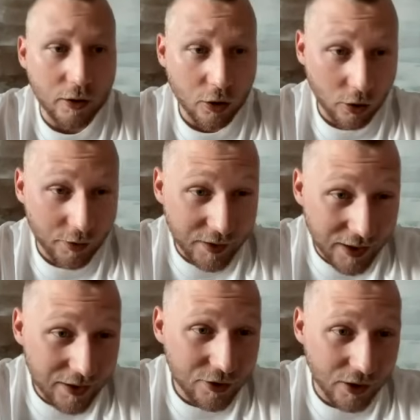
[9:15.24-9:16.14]

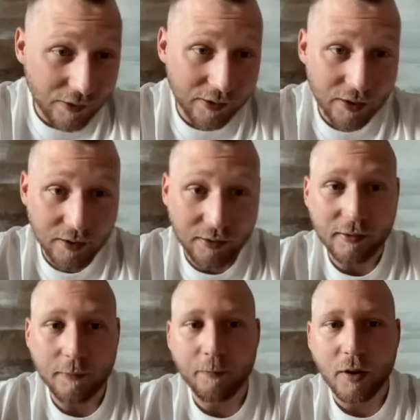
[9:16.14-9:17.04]
contingencies,
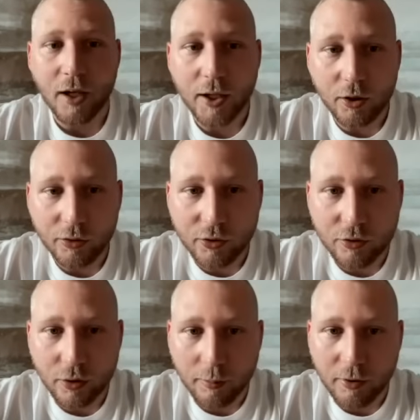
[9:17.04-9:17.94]
and also
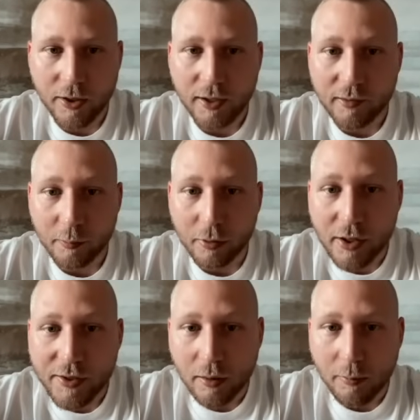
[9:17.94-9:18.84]
to operate as a
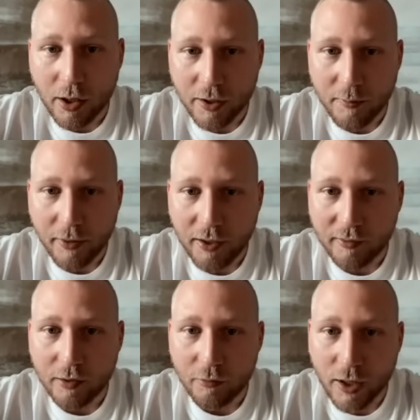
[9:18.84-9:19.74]
political party base
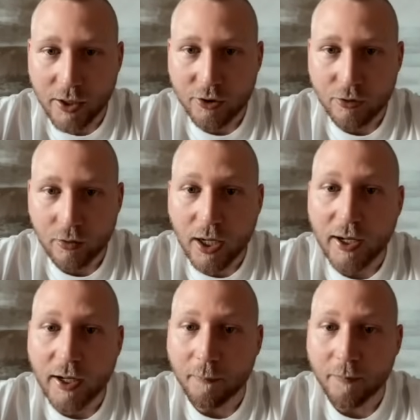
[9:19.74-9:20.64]
in relation to
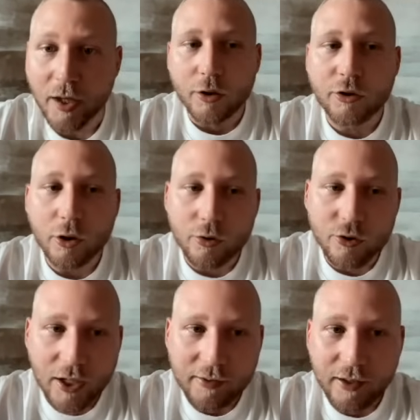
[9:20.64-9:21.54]
Gaia. So
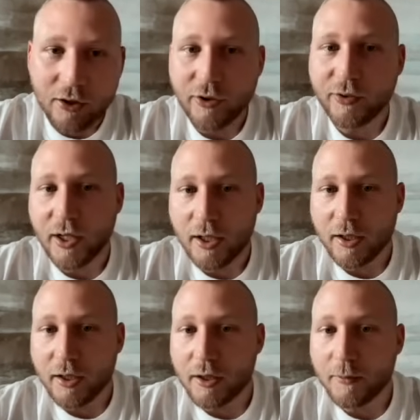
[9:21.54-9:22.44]
Jae is actually saying
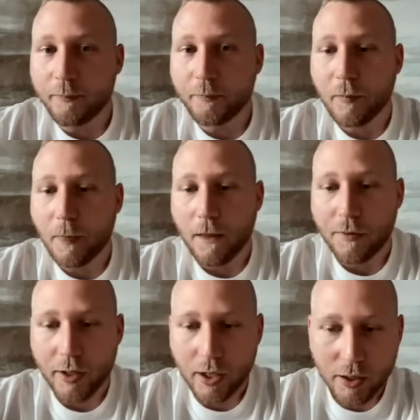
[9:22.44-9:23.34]
here
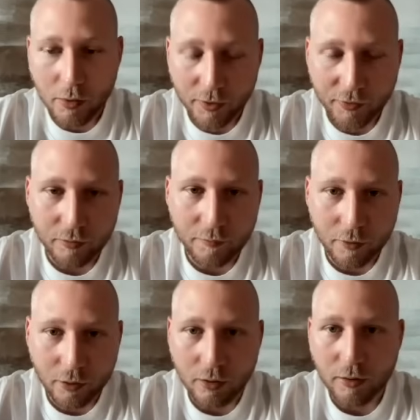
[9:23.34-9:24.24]
that he wants to
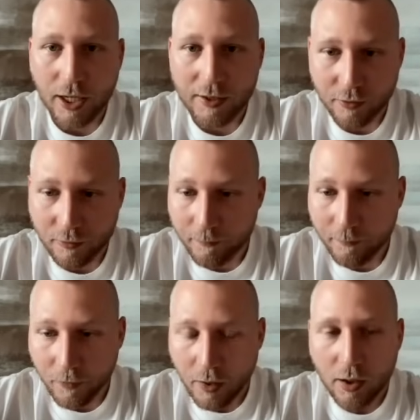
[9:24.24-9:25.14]
fork Atom
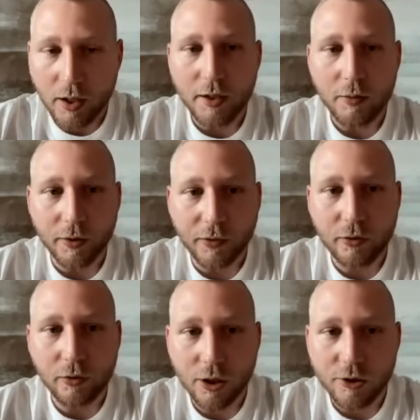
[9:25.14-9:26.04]
and he wants to
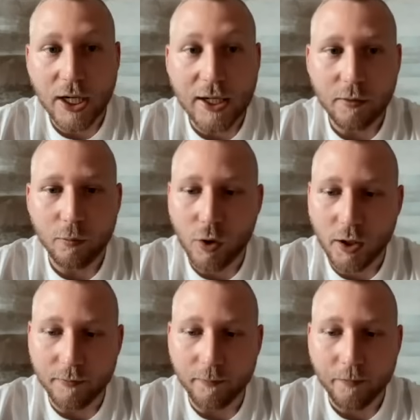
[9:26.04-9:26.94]
launch Atom
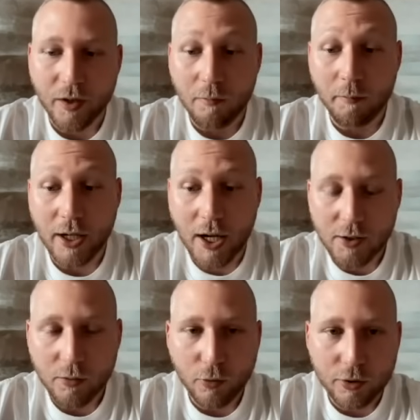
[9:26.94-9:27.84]
1, but
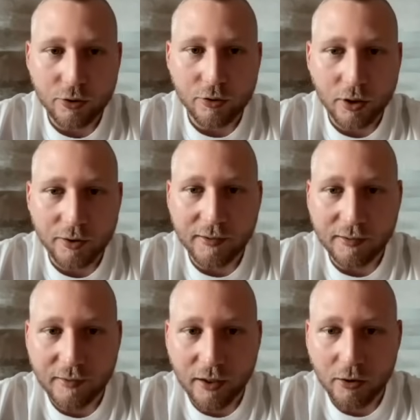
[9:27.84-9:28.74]
Atom 1 should not
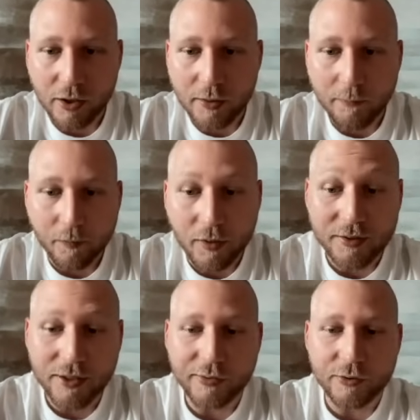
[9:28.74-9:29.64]
necessarily
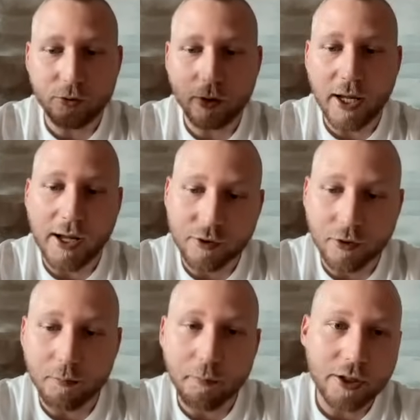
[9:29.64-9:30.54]
destroy
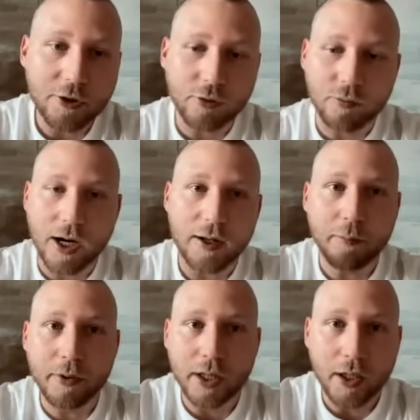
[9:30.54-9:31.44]
Atom, but it should rather
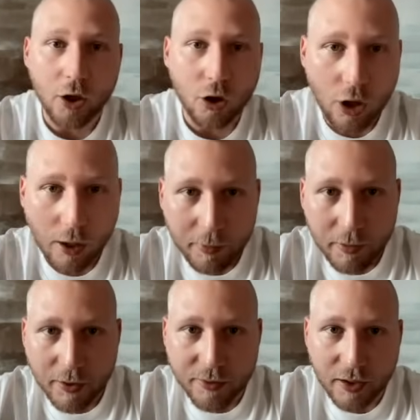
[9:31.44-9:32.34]
be
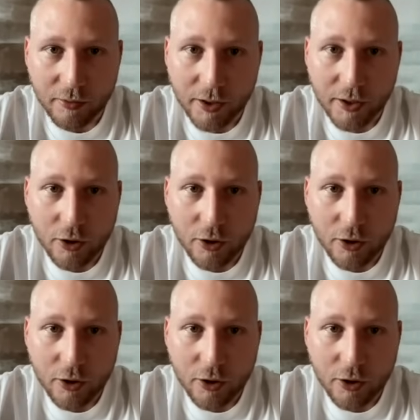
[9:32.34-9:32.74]
complementary